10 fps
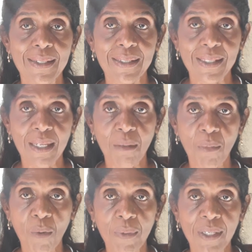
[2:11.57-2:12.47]
Take a
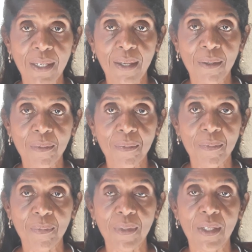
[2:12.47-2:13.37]
moment now,
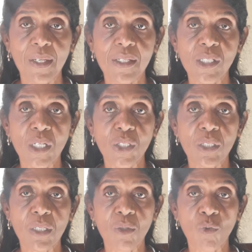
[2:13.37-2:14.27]
touch
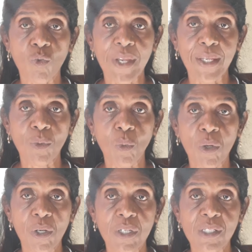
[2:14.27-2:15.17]
the red
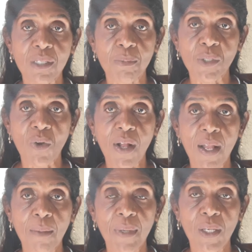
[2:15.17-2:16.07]
word
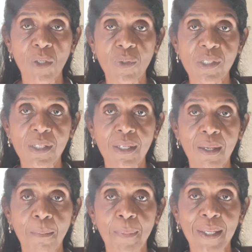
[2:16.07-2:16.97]
subscribe, and you'll see
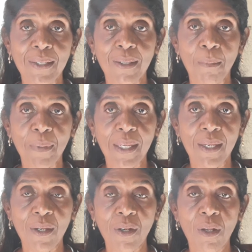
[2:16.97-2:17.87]
a bell up
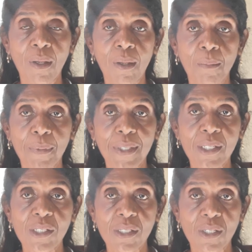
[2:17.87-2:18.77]
here.
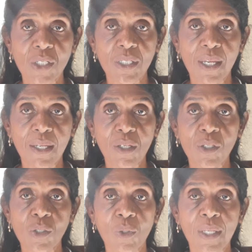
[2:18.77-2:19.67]
Please touch that
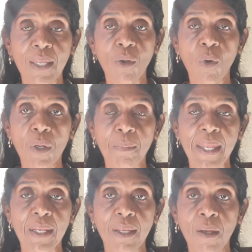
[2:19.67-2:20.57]
because you'll get
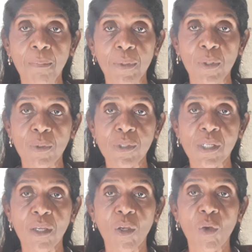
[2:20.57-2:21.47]
automatic uploads
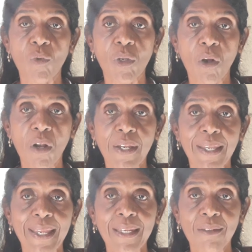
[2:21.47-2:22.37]
regarding
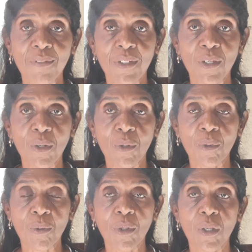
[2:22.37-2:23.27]
any video